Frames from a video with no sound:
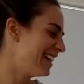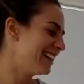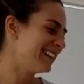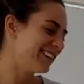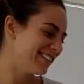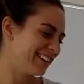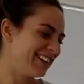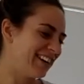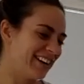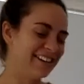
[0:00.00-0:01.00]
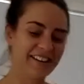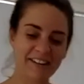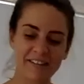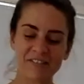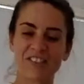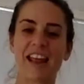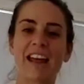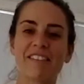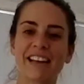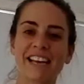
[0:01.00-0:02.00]
Oh my god. Today
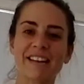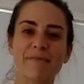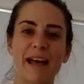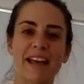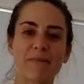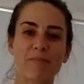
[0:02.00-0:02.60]
we're going to make